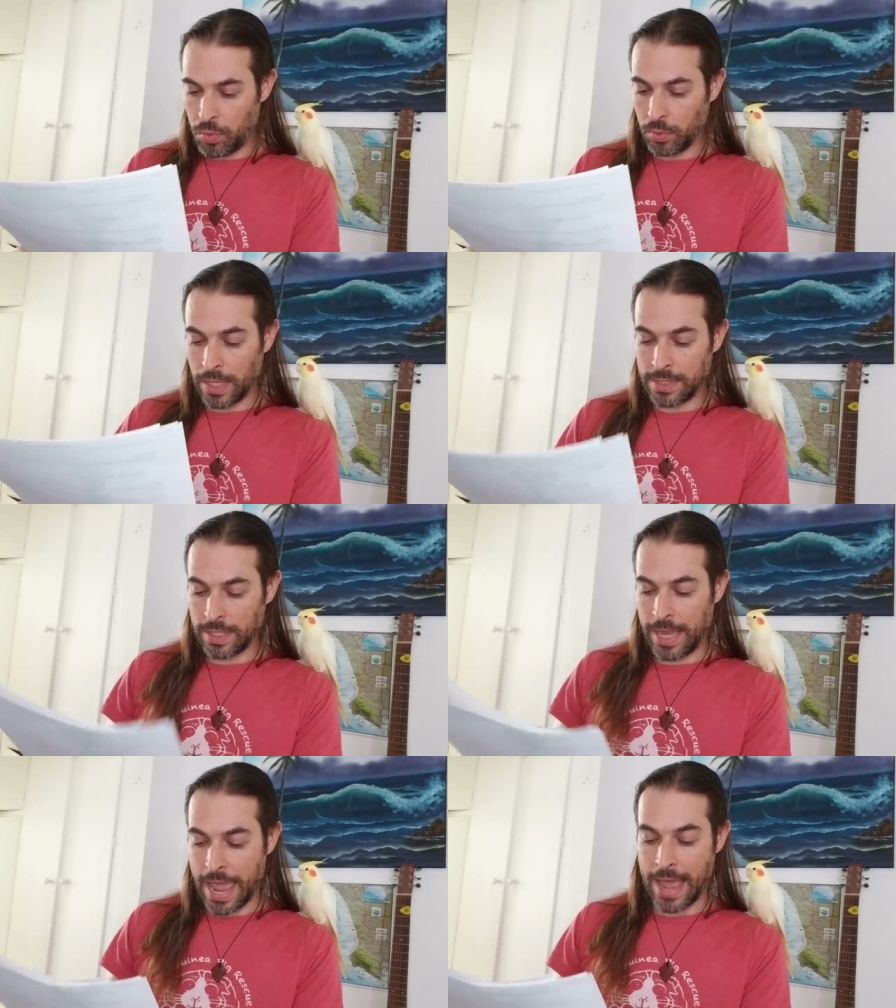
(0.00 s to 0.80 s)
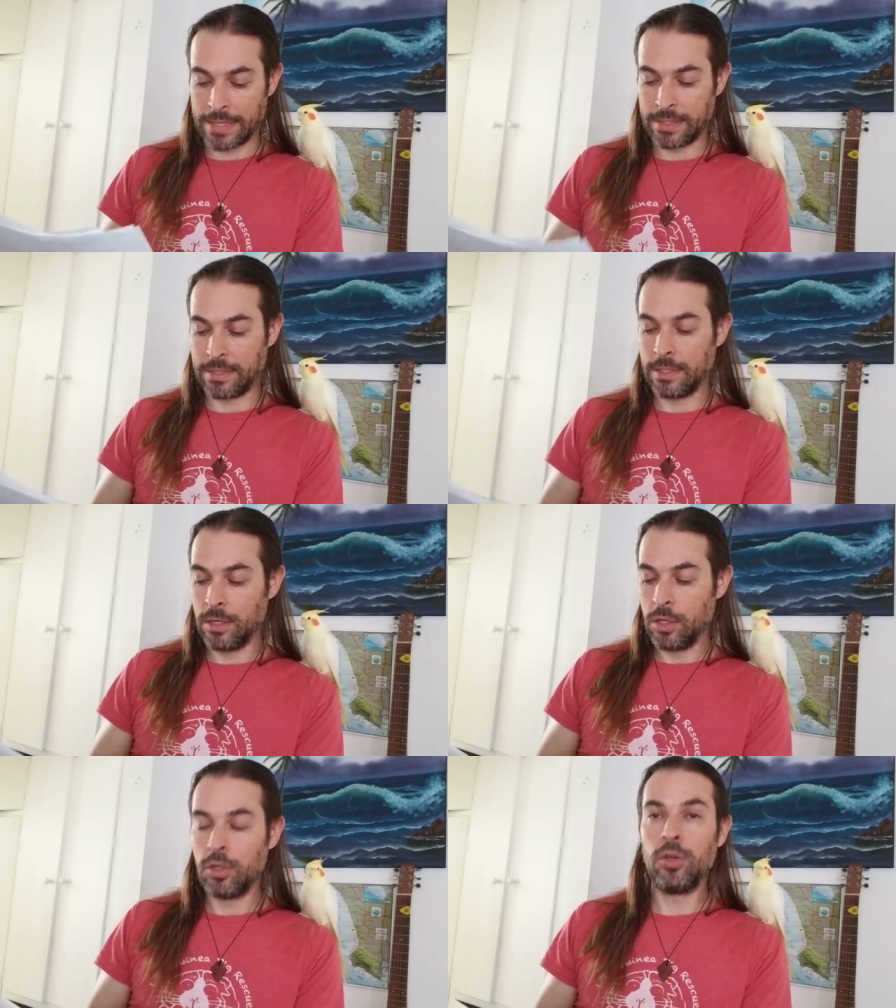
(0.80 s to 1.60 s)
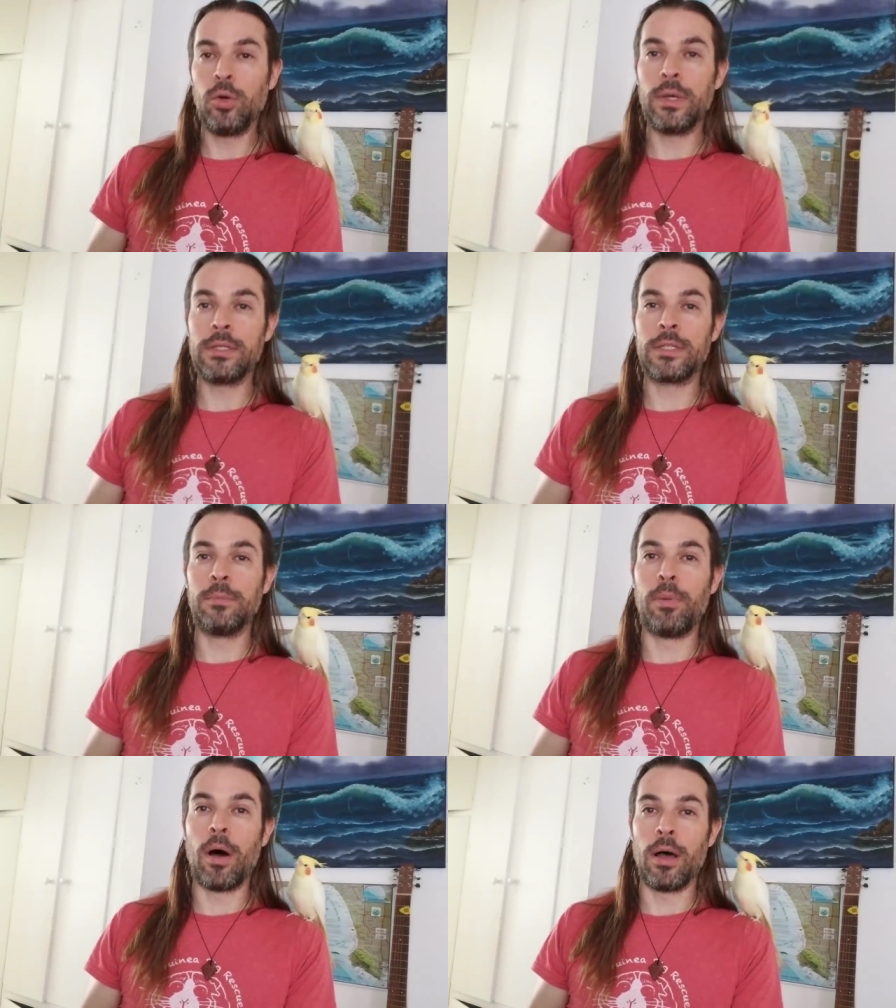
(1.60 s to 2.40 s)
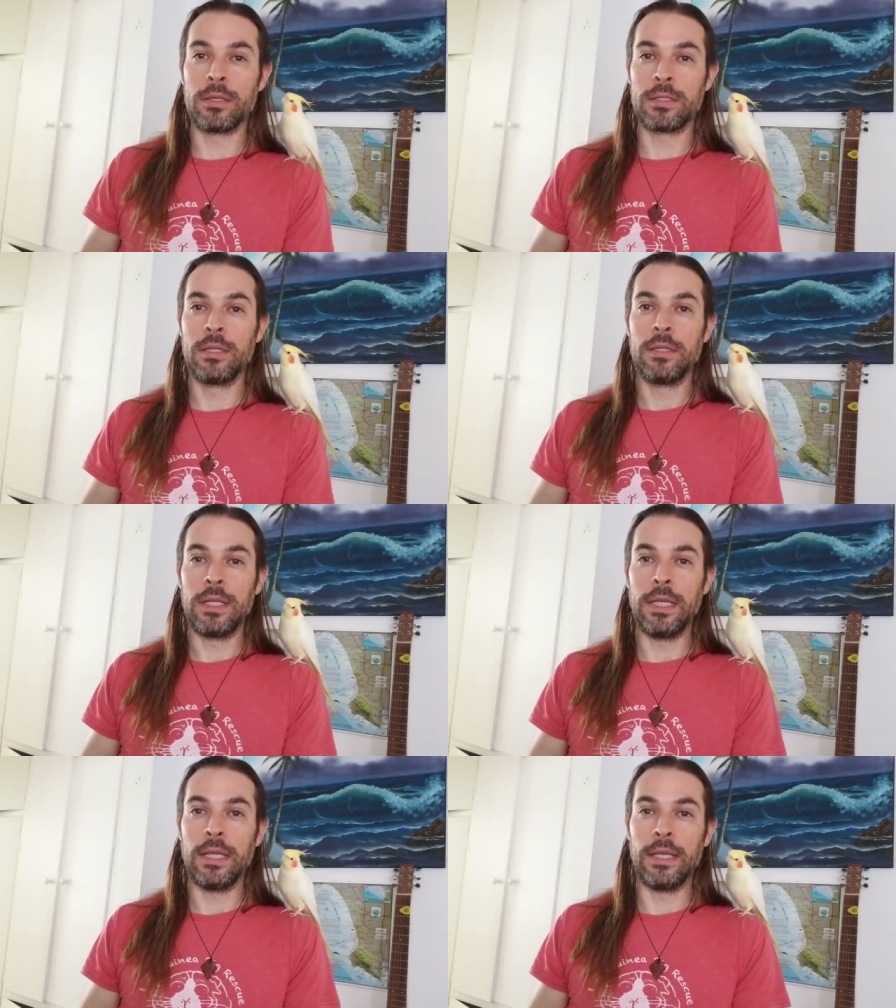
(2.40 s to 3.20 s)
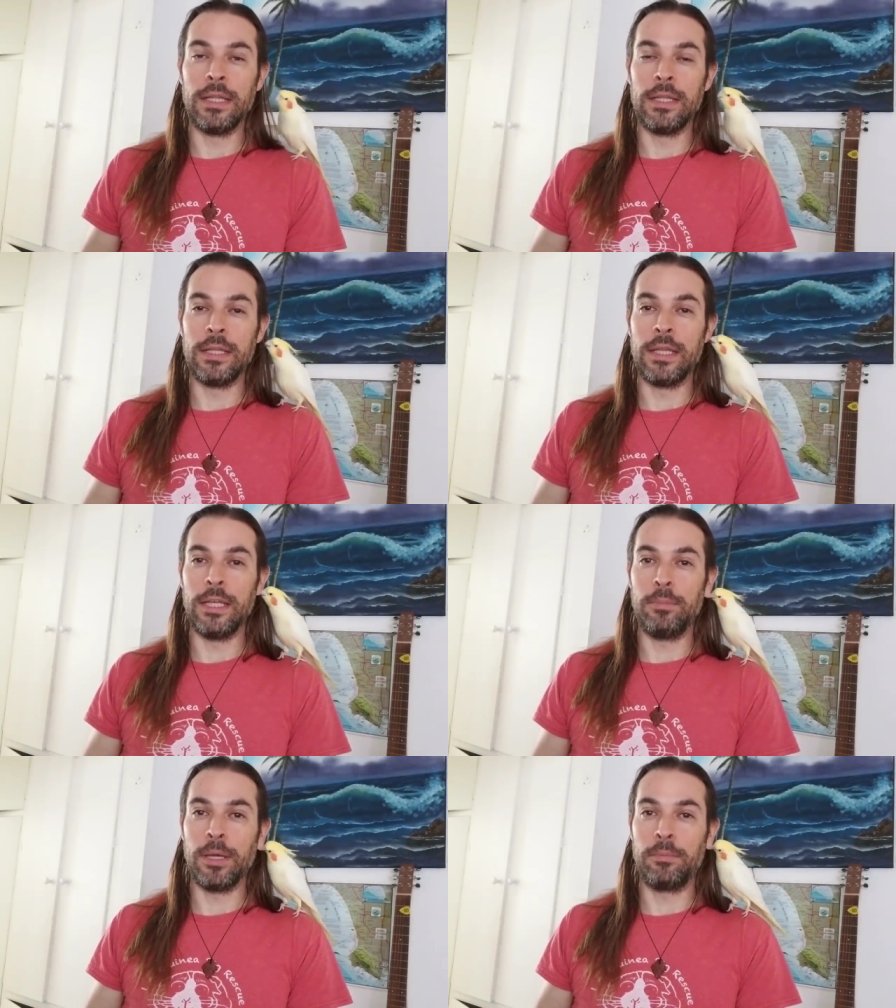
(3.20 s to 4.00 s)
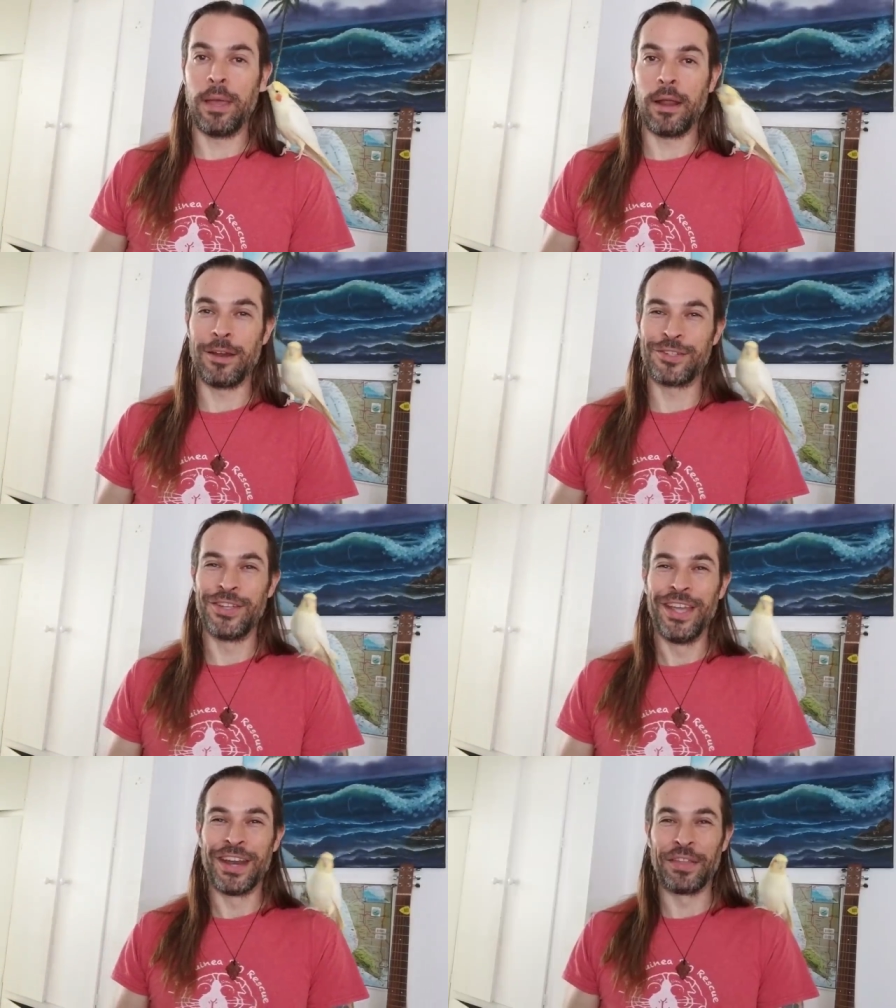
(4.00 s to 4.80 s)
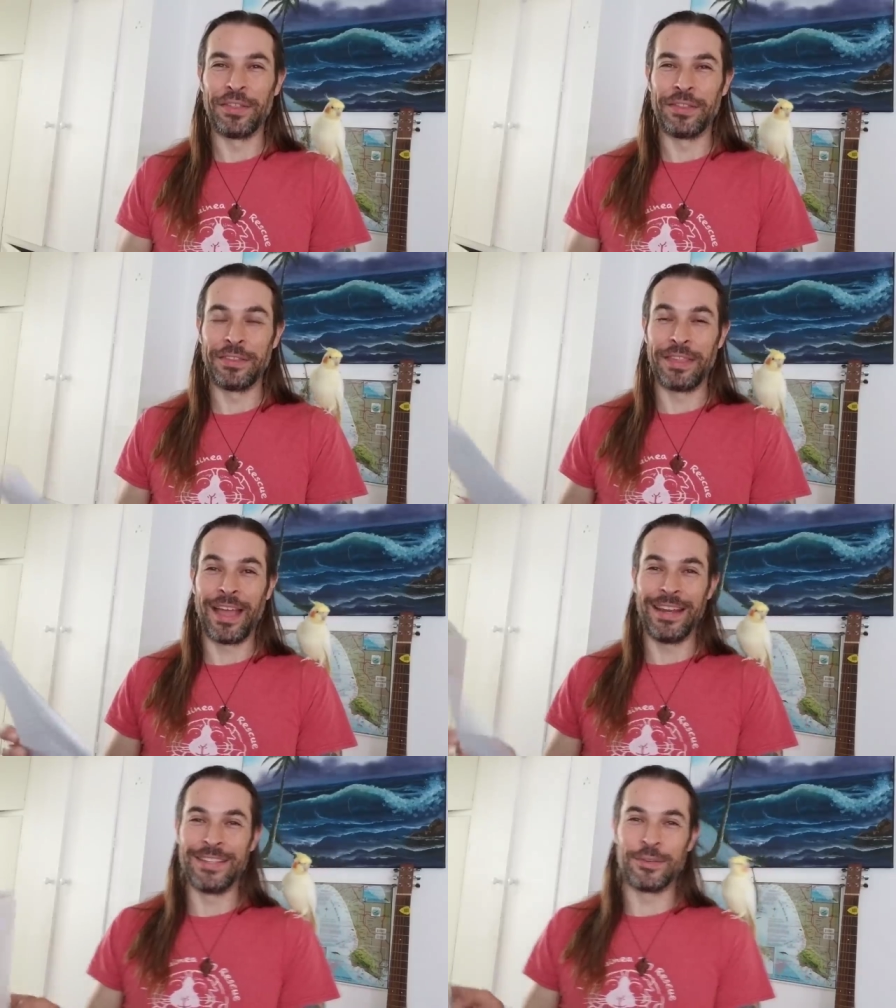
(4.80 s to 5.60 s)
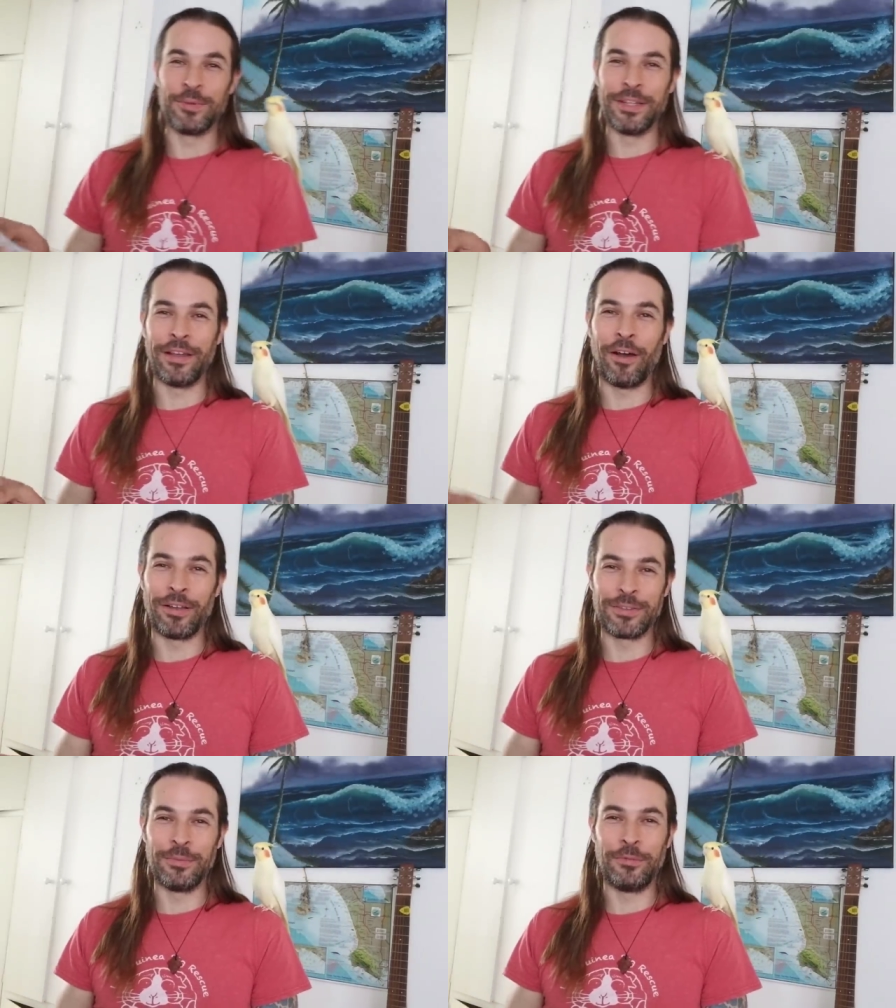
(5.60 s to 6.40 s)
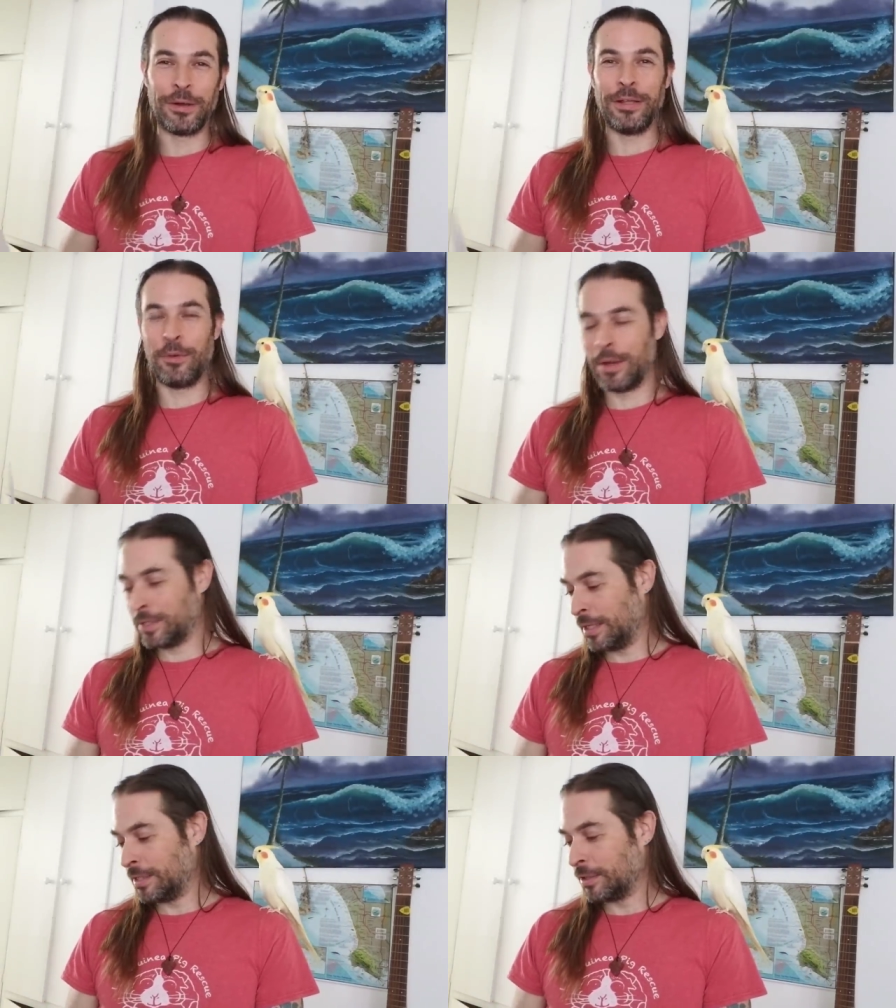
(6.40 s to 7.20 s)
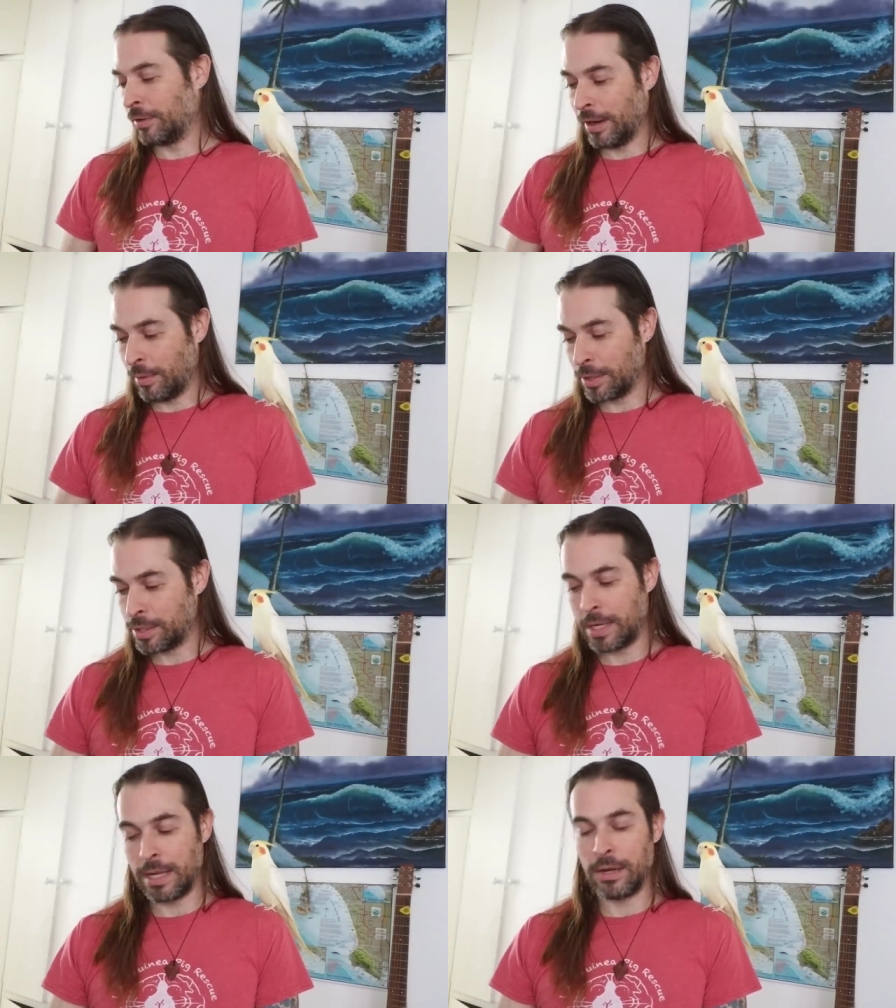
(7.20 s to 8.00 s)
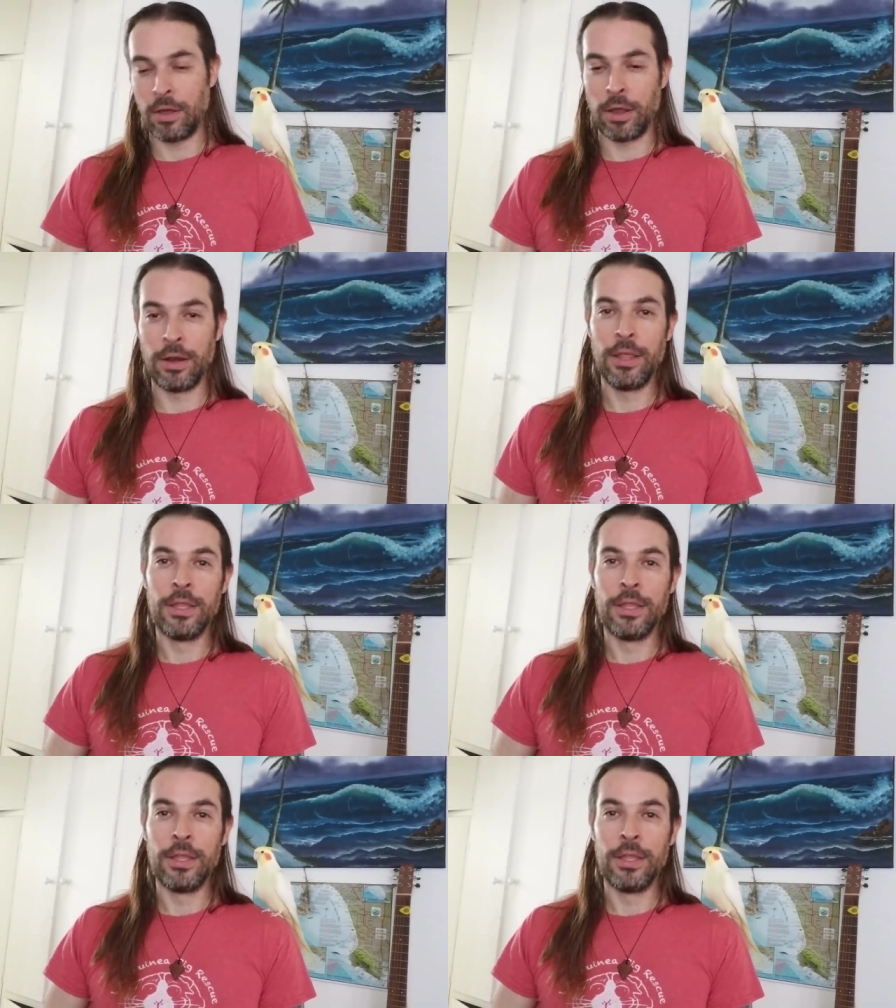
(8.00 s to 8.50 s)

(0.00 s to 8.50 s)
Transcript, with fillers: Leslie asks, who is the boss in the guinea pig pairs? And I think that that is a really awesome, funny question. It's a great question to end on.